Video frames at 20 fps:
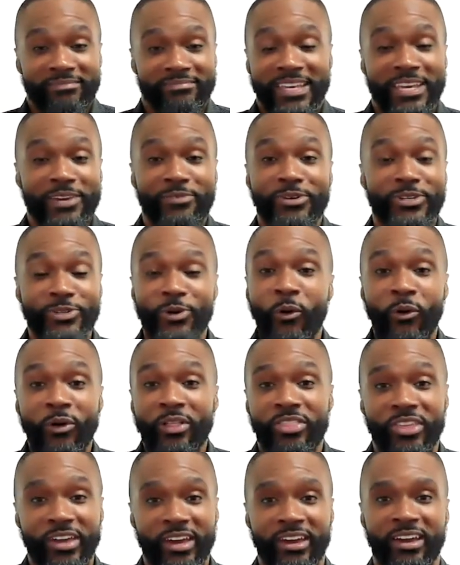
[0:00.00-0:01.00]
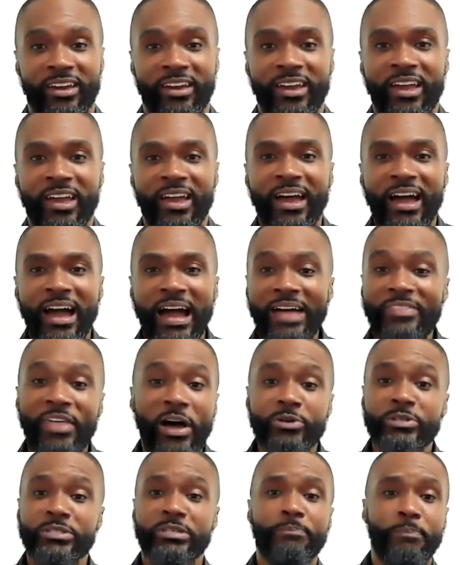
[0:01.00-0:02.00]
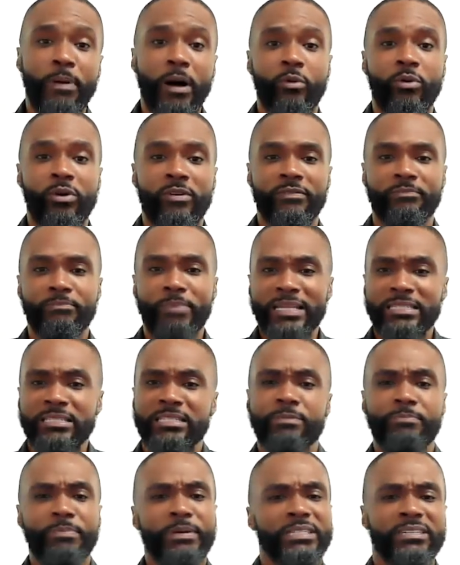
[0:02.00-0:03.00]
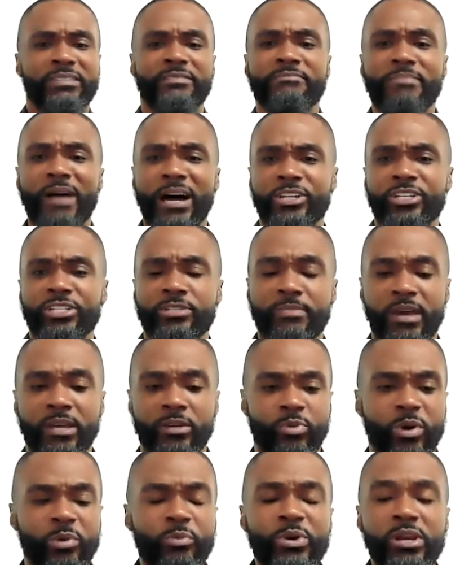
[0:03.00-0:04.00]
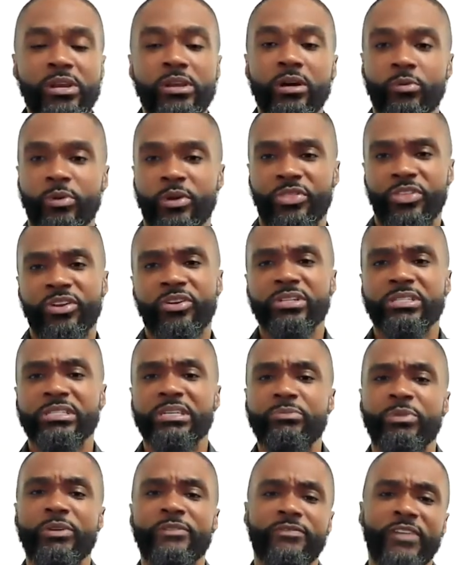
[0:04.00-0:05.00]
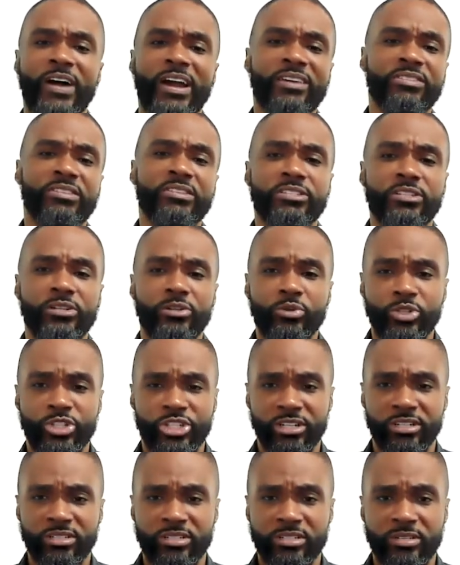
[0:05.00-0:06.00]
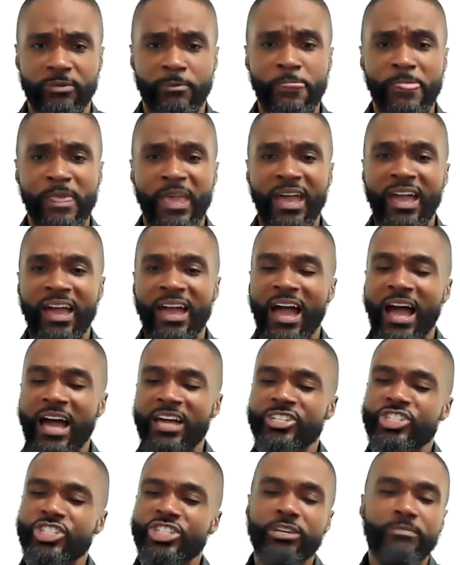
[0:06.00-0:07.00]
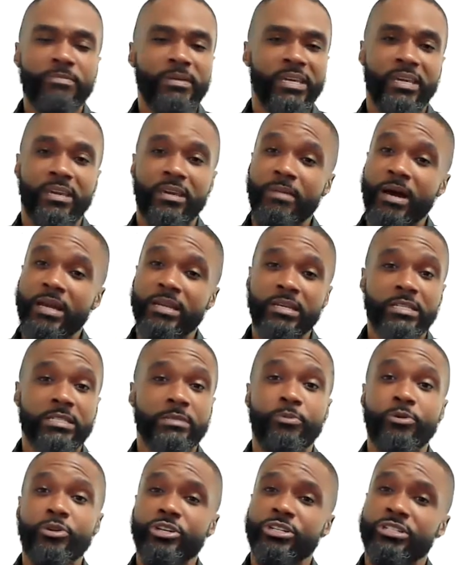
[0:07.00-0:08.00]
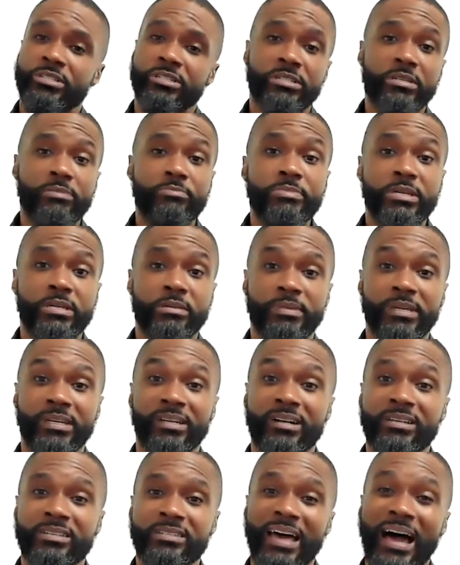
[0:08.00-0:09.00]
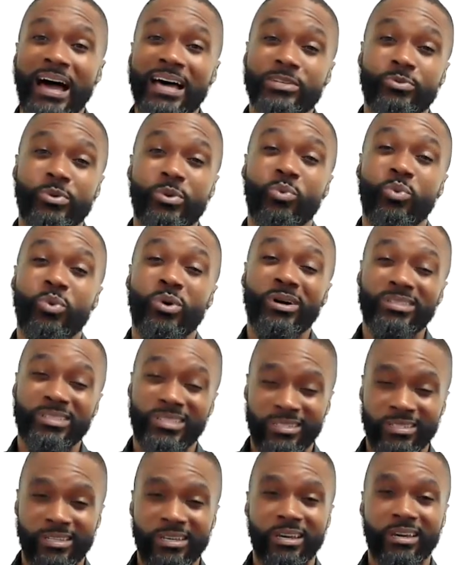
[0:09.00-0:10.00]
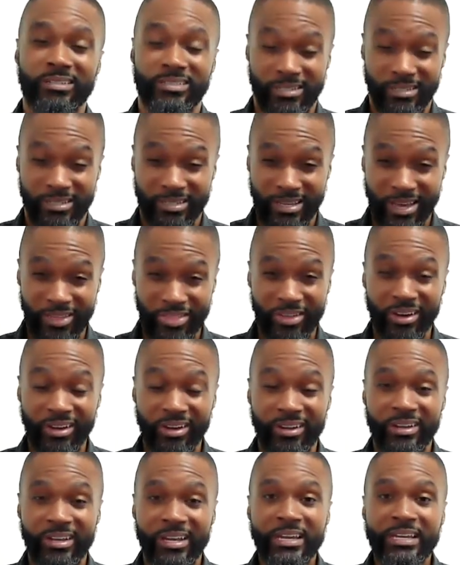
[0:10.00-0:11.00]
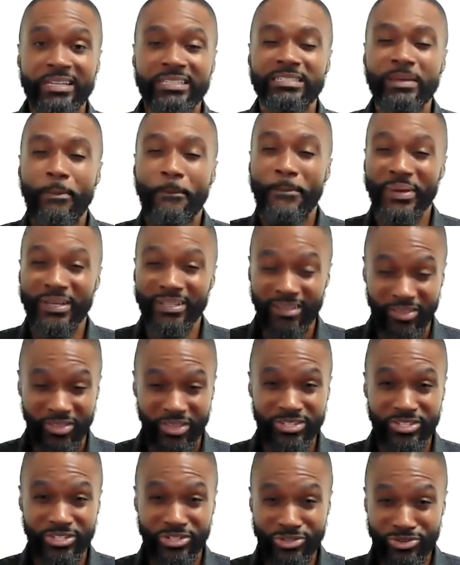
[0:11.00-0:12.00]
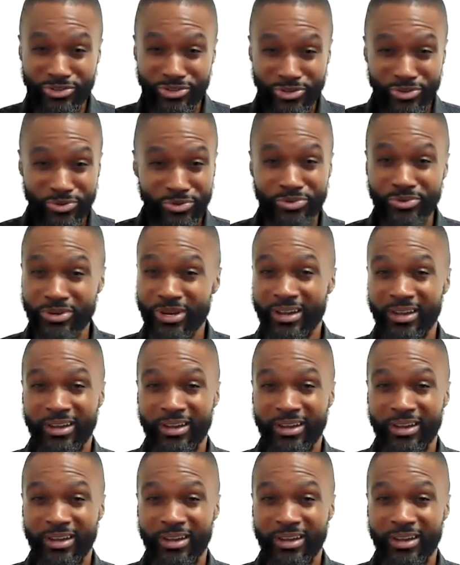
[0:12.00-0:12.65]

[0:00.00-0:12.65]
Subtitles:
It was all there. And that was the power of participative management. When we look within our team, we find the solutions. And she became an inspiration to me because as we worked together to build this new